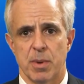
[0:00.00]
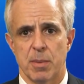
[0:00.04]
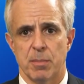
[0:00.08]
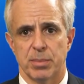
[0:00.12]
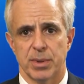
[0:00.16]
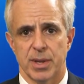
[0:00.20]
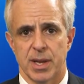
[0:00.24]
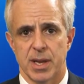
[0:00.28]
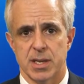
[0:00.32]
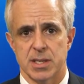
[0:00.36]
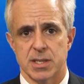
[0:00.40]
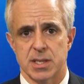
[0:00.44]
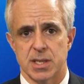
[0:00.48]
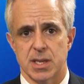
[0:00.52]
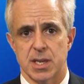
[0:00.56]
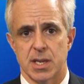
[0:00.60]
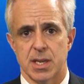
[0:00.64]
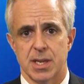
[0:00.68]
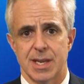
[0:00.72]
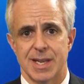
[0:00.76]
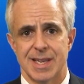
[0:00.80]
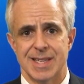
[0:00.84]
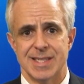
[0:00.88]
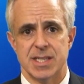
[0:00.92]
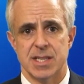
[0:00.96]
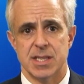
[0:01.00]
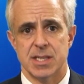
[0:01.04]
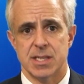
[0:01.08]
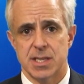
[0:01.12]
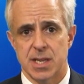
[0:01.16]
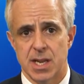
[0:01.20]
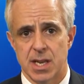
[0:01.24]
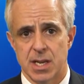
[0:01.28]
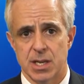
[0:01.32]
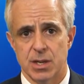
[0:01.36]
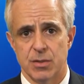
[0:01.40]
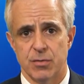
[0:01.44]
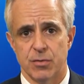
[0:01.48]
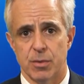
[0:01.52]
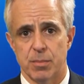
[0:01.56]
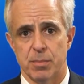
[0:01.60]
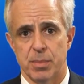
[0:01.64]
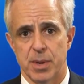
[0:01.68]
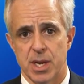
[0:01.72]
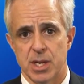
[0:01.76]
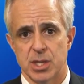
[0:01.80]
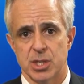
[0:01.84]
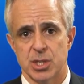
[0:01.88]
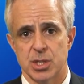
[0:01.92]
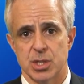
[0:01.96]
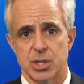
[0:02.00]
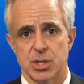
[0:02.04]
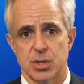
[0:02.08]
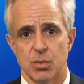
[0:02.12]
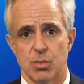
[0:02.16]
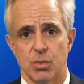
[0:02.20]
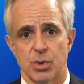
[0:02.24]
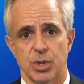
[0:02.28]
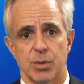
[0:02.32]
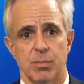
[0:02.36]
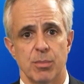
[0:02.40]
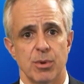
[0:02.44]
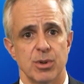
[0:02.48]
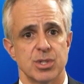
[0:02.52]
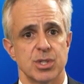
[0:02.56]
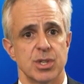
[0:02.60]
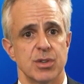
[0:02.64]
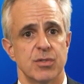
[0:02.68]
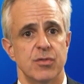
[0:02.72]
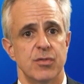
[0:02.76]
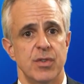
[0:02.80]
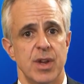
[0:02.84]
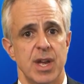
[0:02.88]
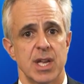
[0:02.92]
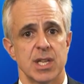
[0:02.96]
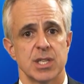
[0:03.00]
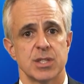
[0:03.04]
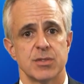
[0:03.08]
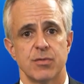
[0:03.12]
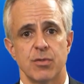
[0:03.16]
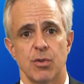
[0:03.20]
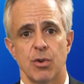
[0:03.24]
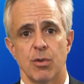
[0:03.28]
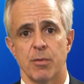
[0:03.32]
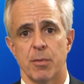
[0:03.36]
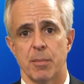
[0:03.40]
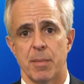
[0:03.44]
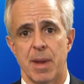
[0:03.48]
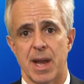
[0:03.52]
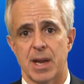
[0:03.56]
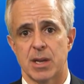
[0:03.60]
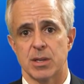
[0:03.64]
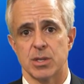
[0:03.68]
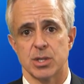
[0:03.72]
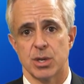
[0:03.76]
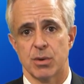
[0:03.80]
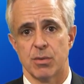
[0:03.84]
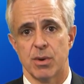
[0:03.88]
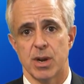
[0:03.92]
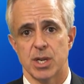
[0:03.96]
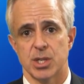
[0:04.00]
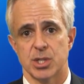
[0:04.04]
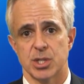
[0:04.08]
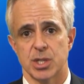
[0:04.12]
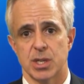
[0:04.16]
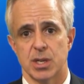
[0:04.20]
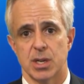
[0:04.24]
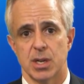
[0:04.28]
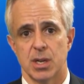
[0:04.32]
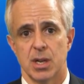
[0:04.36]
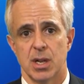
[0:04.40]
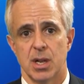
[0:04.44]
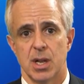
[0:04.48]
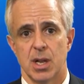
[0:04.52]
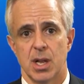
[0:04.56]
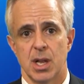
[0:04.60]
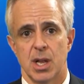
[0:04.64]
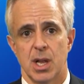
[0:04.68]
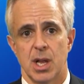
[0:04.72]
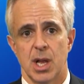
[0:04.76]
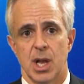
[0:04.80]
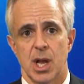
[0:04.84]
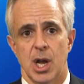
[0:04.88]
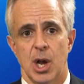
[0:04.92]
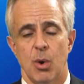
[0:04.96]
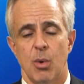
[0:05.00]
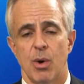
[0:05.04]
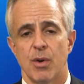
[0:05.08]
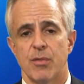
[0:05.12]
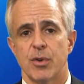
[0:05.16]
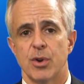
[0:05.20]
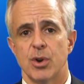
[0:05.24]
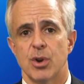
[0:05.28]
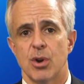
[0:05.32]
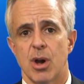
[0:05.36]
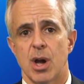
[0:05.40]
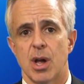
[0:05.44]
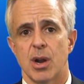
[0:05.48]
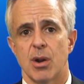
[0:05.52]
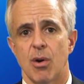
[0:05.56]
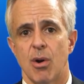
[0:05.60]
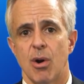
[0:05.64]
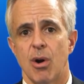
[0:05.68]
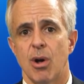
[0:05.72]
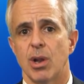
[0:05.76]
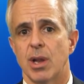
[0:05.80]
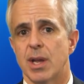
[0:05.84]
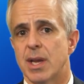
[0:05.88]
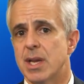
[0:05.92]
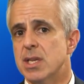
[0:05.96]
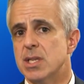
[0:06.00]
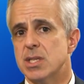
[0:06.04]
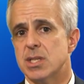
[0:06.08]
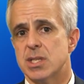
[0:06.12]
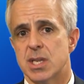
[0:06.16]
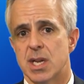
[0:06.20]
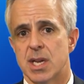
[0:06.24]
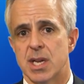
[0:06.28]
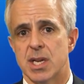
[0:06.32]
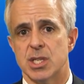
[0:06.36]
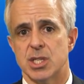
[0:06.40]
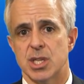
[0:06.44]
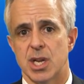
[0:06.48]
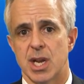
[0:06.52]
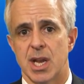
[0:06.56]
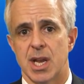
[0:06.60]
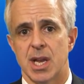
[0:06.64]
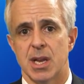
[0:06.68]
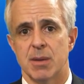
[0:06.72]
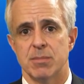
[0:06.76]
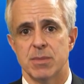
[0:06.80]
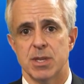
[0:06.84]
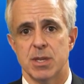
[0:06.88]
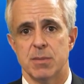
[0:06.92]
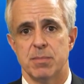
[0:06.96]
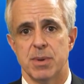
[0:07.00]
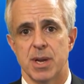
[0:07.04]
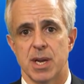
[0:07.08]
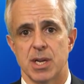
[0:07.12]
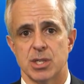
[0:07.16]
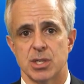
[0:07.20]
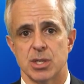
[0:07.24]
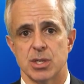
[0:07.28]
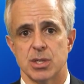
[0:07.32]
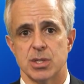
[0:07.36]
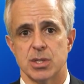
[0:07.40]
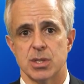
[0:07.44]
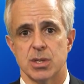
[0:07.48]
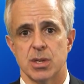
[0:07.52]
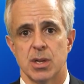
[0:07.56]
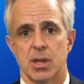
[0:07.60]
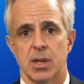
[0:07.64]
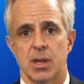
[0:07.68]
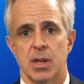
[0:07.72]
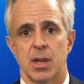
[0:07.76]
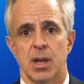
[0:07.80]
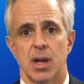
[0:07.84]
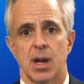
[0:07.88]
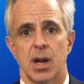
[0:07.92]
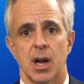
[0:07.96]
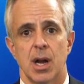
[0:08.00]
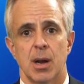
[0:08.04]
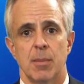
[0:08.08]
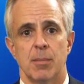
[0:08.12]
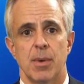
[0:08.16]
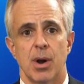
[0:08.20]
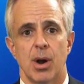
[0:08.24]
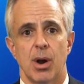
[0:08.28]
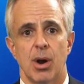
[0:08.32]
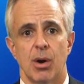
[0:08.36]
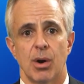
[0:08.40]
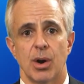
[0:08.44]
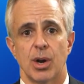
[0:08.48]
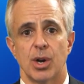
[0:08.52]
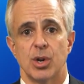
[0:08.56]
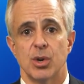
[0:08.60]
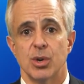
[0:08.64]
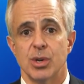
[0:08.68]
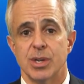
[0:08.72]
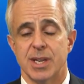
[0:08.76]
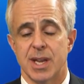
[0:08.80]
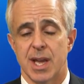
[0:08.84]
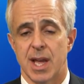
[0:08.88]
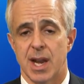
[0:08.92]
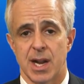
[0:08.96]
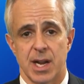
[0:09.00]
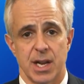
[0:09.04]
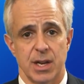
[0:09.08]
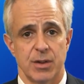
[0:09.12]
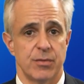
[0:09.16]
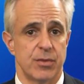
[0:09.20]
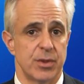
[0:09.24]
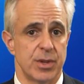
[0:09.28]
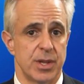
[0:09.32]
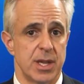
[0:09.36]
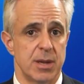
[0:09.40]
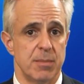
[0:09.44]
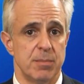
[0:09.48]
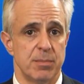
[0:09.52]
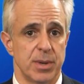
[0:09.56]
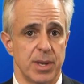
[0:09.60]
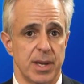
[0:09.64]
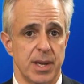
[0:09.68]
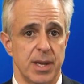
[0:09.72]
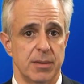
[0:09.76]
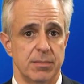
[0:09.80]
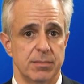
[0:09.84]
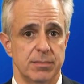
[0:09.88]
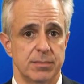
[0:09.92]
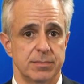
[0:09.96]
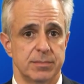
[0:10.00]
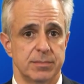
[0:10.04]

implant is intended for patients with the most advanced form of macular degeneration. However, not all end-stage AMD patients are a good candidate for the implant.